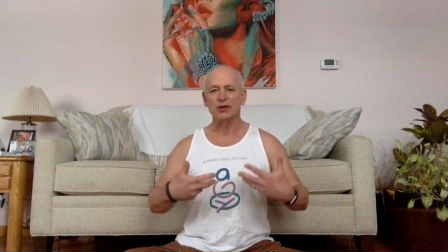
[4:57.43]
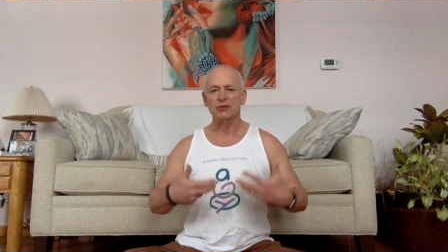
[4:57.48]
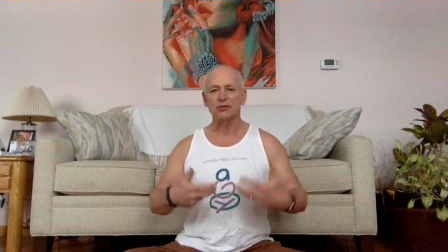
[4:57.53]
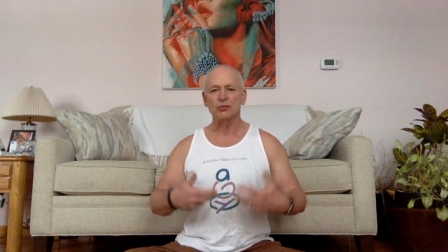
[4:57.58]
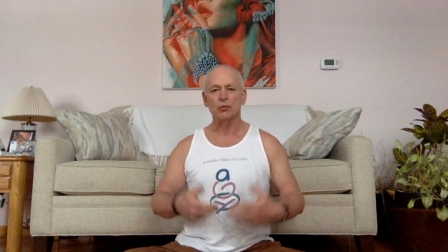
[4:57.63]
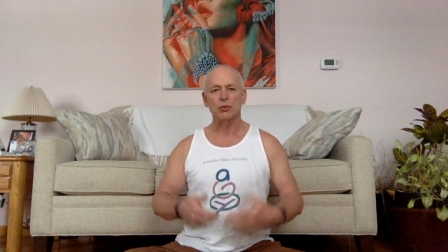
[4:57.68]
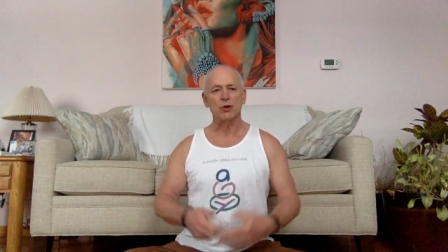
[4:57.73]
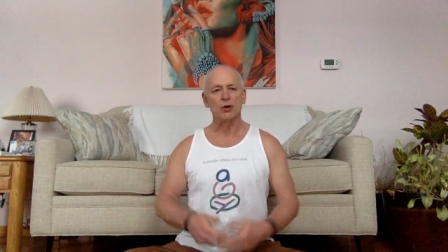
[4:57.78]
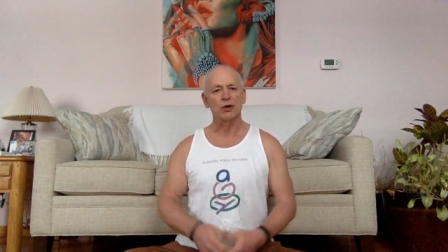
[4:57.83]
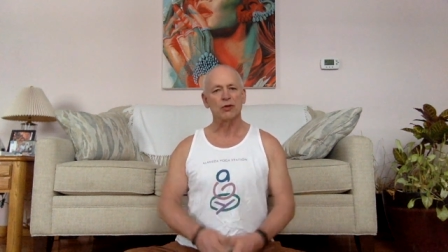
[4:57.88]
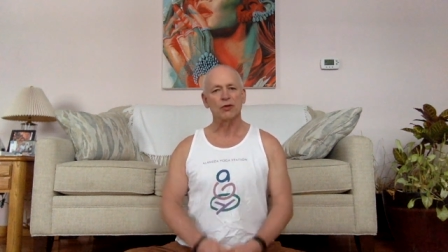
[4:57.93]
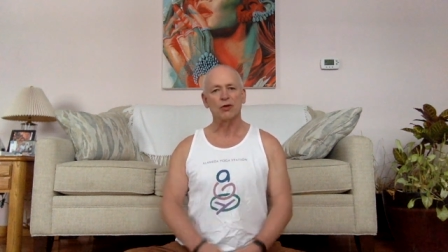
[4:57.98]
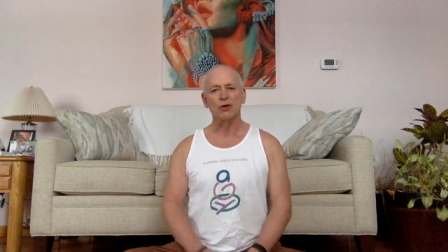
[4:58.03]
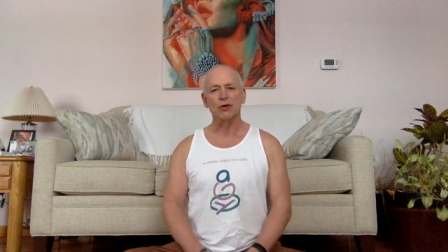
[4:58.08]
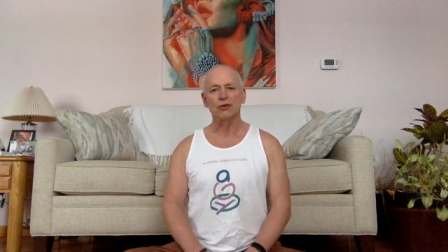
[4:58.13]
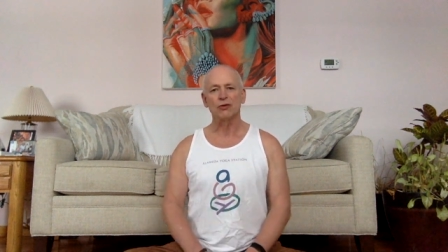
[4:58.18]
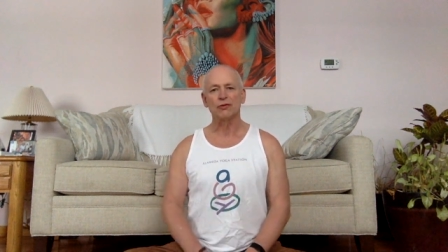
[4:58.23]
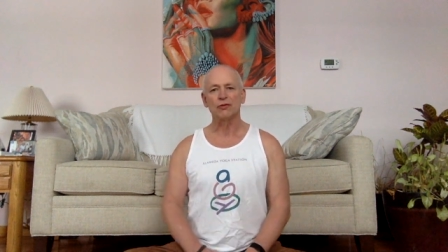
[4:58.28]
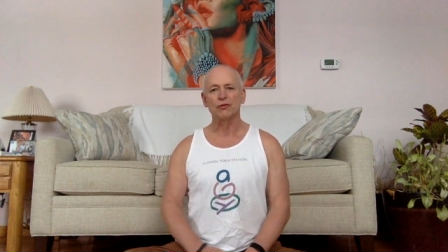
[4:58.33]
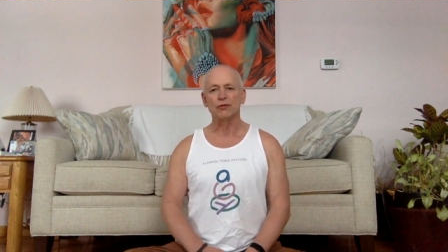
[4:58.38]
is one of
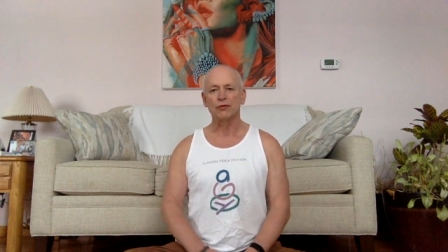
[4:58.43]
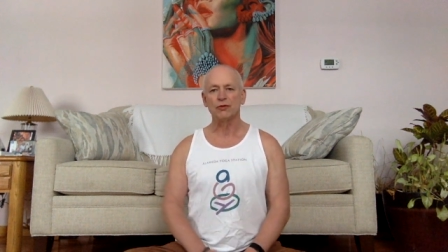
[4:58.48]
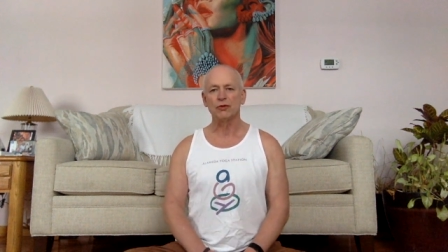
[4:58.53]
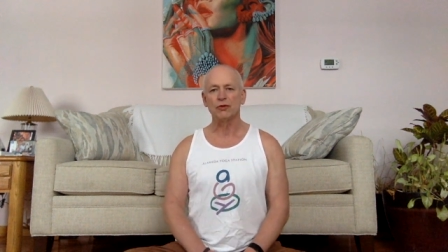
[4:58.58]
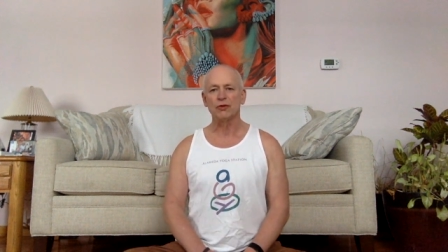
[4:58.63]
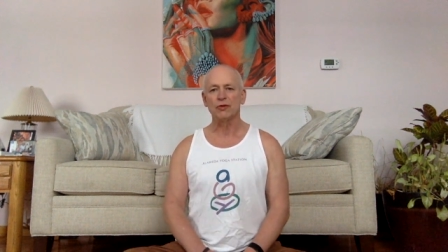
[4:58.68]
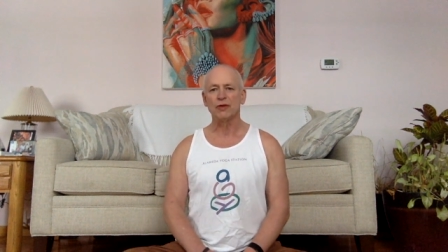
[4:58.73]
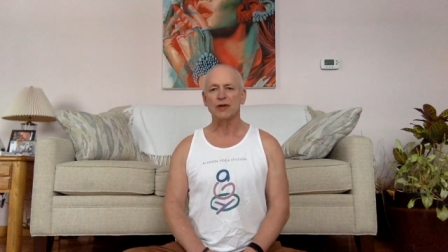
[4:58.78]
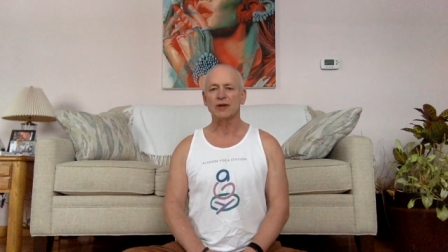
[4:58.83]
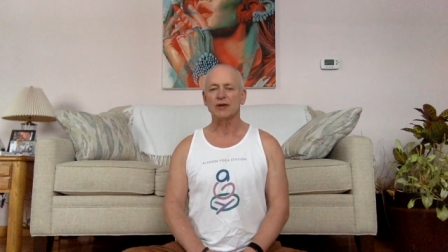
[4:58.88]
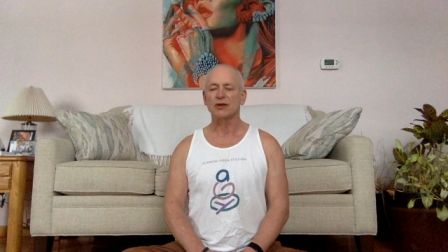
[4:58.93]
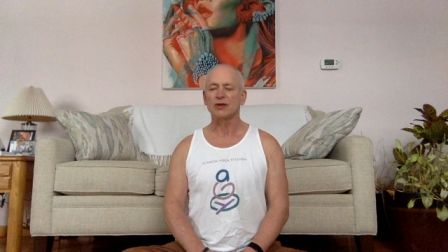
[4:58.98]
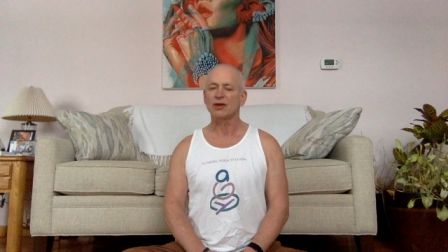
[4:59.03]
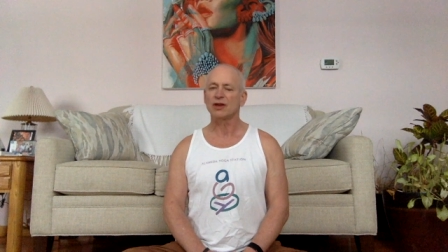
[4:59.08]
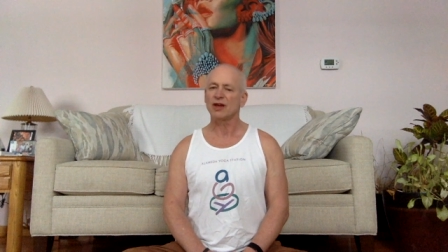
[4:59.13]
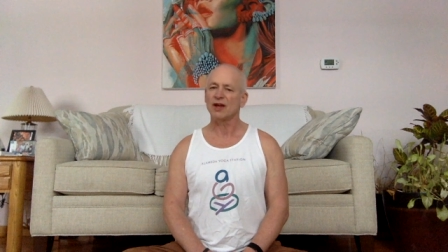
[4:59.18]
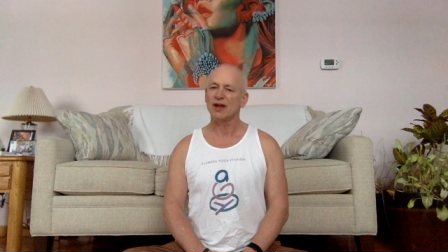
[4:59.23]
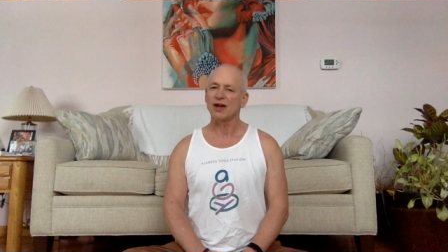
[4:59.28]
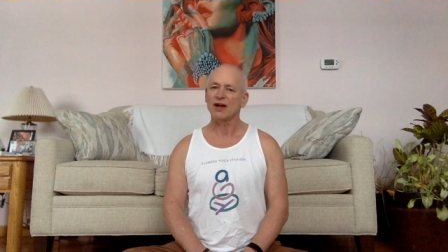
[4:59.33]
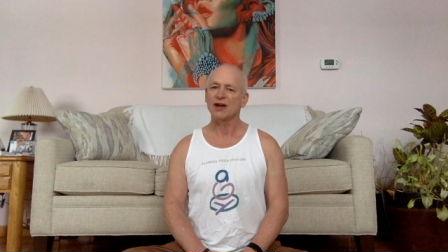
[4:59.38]
those few that
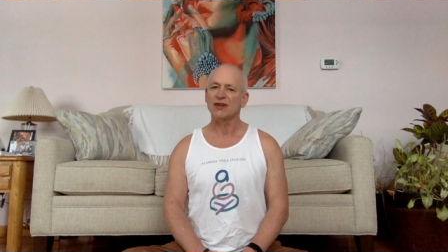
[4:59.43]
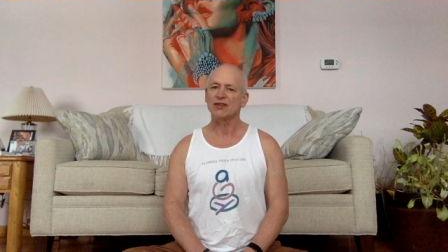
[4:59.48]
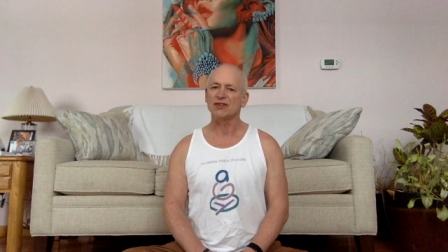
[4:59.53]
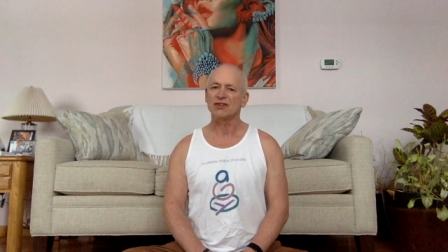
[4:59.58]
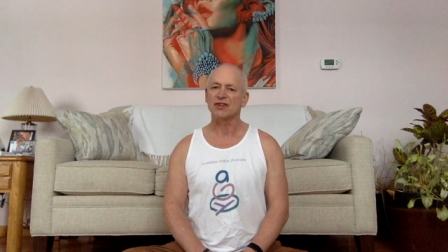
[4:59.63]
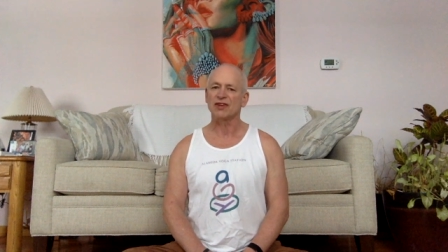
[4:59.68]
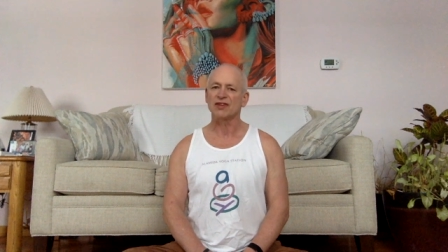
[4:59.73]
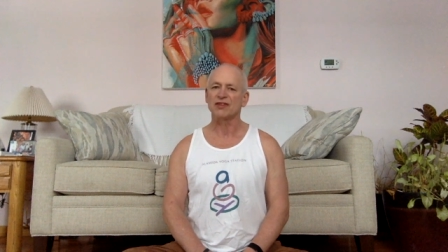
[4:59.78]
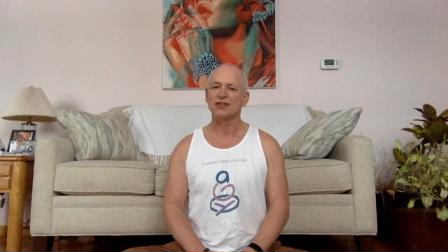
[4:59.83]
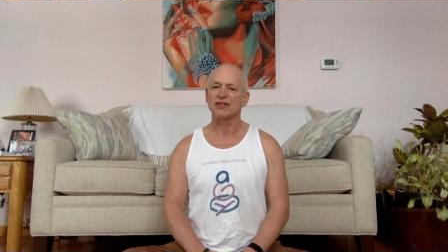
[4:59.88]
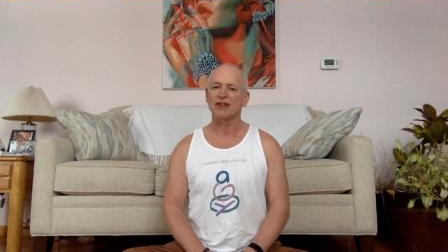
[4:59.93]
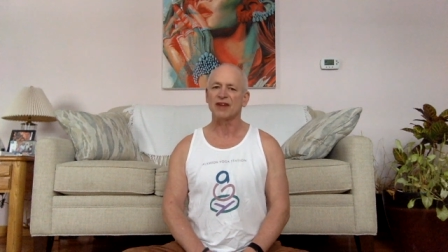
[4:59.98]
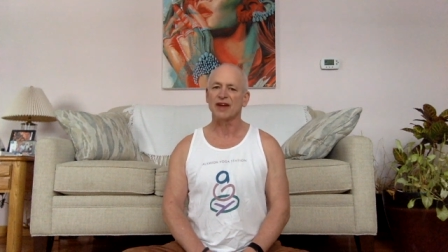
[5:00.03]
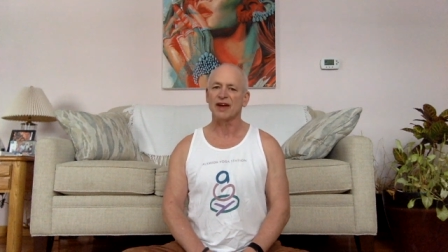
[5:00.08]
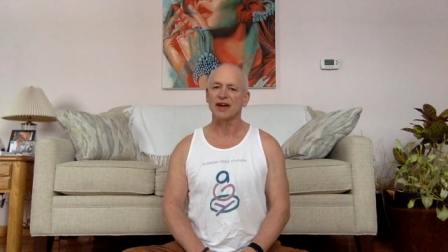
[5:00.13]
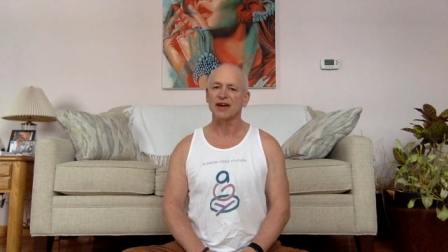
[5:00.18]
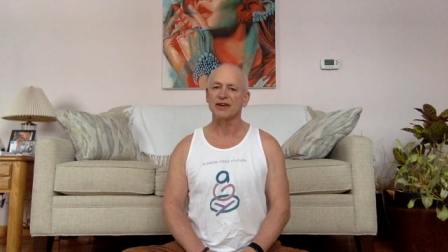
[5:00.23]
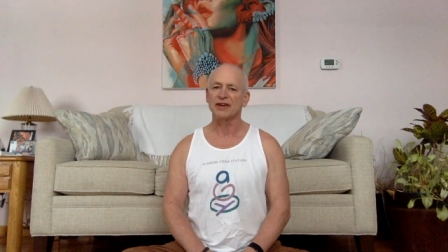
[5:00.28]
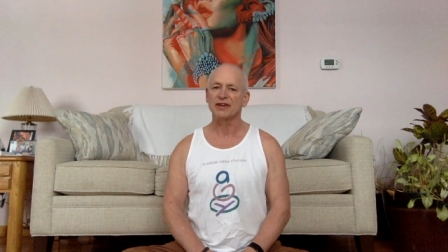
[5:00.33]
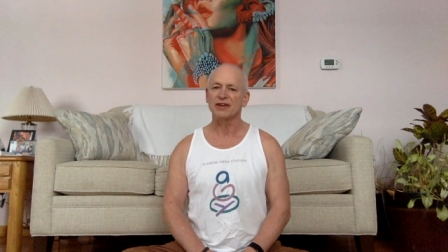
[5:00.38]
can access
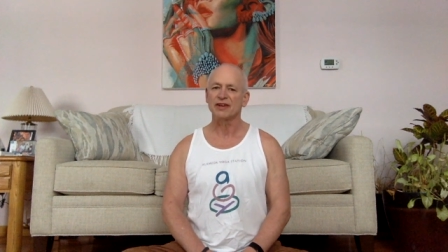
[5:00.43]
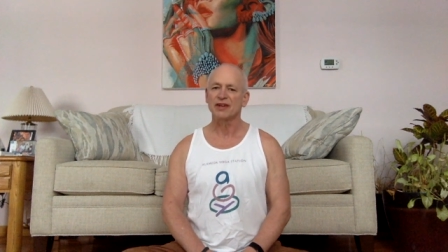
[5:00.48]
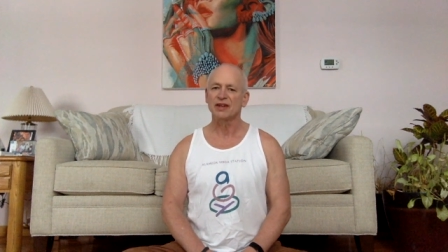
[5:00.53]
that.